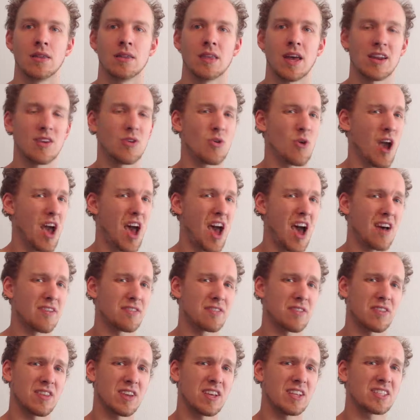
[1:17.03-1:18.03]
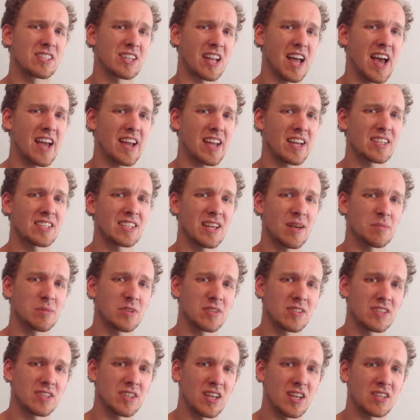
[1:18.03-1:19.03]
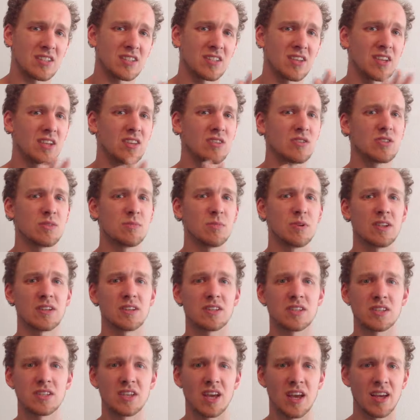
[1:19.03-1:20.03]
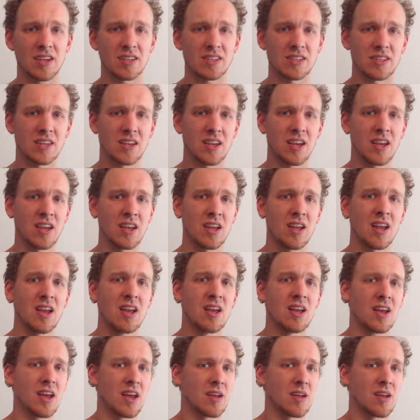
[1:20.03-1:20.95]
Then you have things like acceptance testing, usability testing,